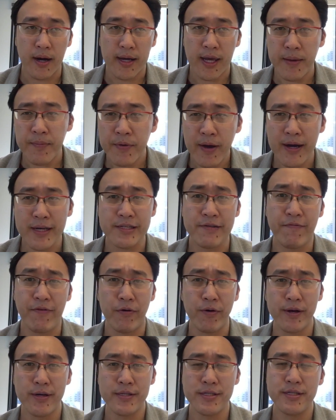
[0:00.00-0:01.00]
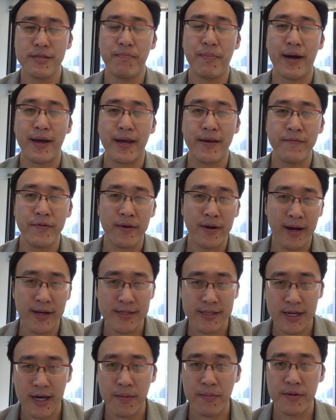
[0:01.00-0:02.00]
keep you guys focused by giving you
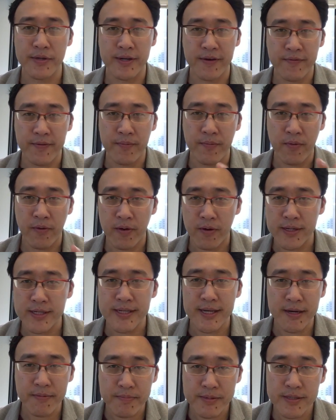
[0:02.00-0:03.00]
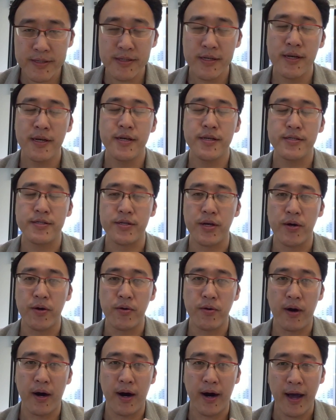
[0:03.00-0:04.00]
guys a couple of different more tips.
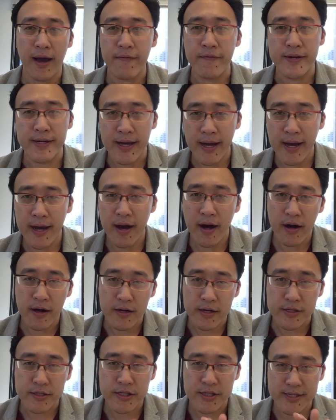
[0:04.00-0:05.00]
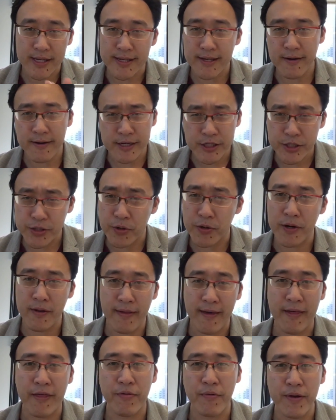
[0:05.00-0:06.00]
So every day I'll send out a short,
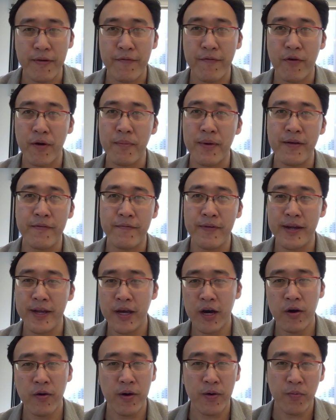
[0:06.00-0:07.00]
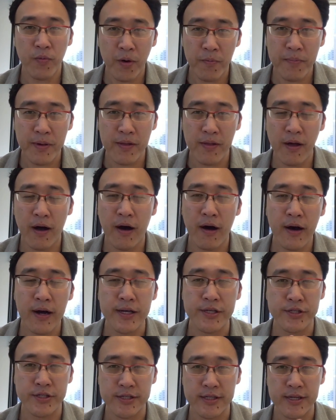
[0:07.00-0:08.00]
like 3 to 4 minute video. It won't be long.
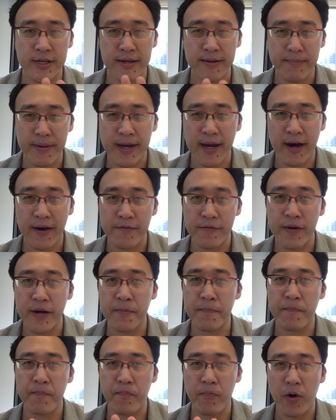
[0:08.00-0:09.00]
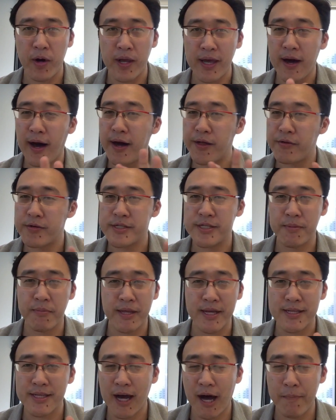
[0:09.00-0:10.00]
It's just going to be covering either
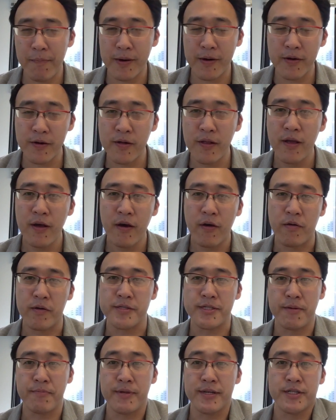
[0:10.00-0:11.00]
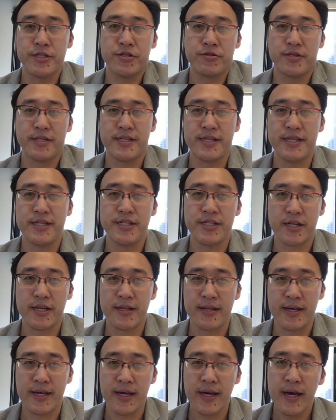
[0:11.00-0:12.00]
something topical or something
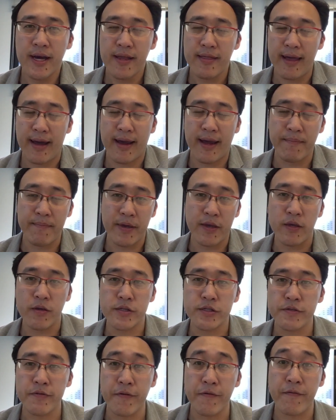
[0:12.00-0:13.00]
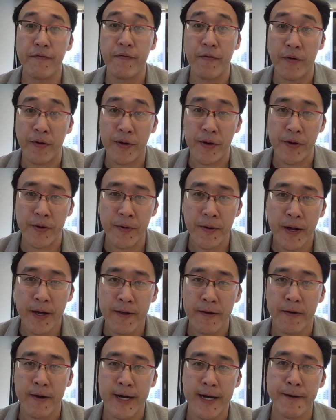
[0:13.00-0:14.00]
strategically that can be useful for you.
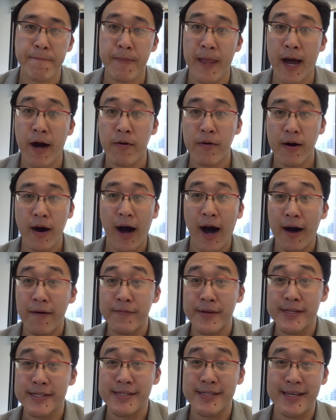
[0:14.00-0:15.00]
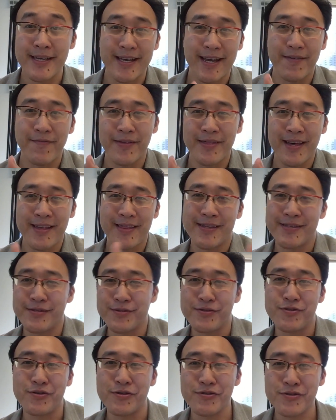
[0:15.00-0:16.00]
Okay. Now, obviously, given that this
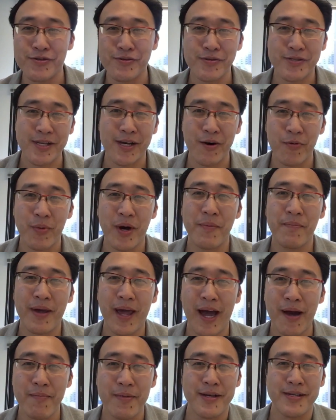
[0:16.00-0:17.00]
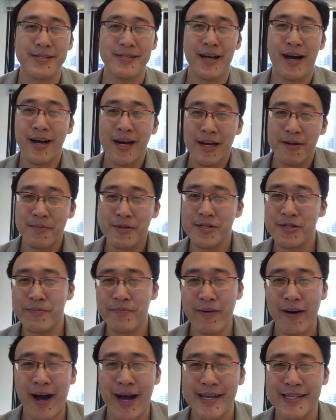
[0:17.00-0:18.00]
is just using a webcam, it's not going to be
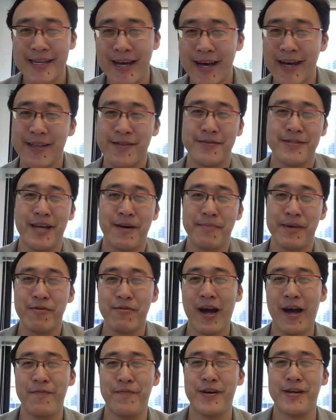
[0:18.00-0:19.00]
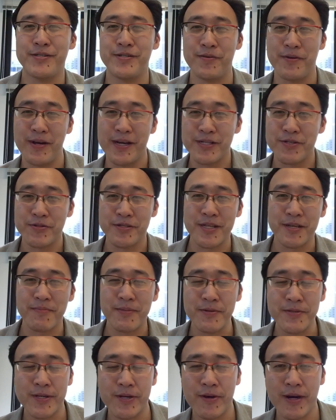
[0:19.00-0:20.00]
super high tech. There's not going to be graphics or interesting
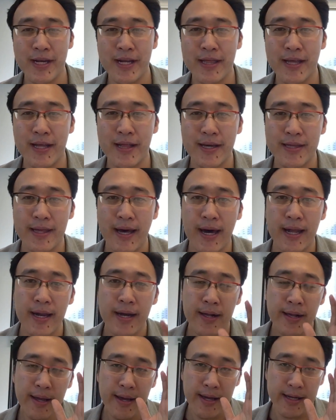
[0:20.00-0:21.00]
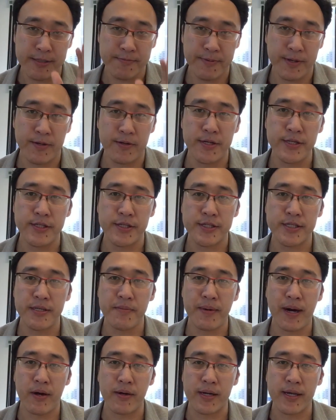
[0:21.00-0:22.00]
music or anything like that. It's purely just
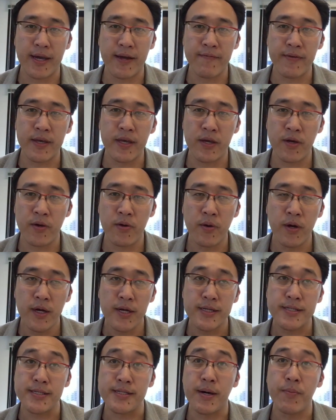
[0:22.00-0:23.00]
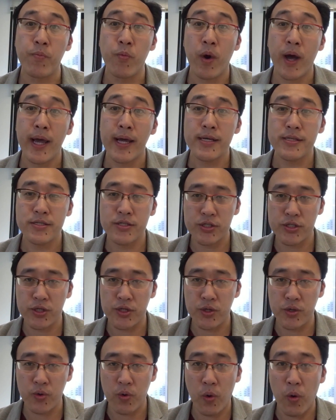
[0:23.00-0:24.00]
about giving you some ways
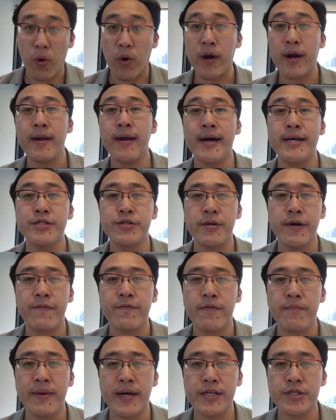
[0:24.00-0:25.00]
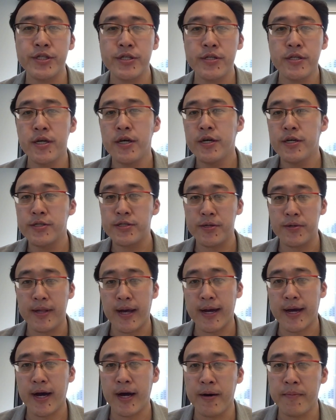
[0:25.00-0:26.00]
to organize your information so
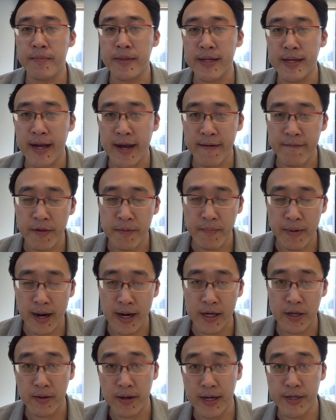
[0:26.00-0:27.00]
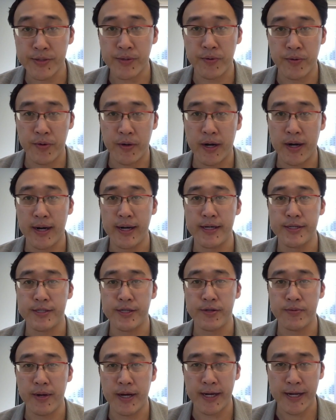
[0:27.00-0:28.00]
that come the day of the mock, you guys are organized
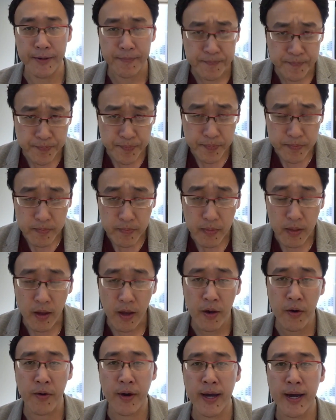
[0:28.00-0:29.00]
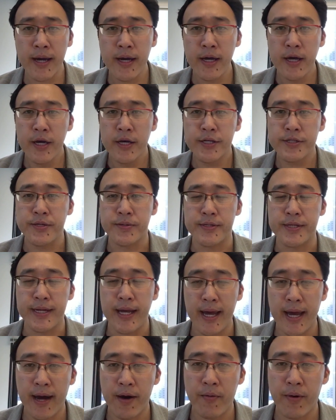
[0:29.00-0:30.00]
and ready. Okay, so
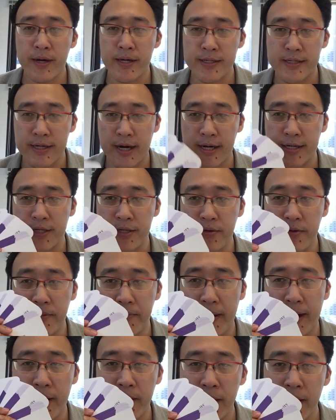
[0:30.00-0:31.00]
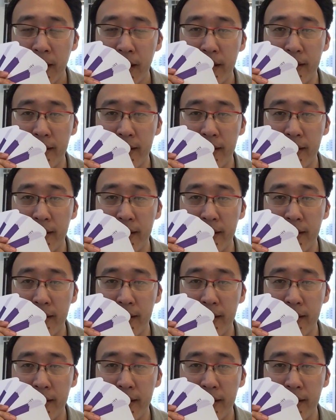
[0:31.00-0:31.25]
today I wanted to talk to you about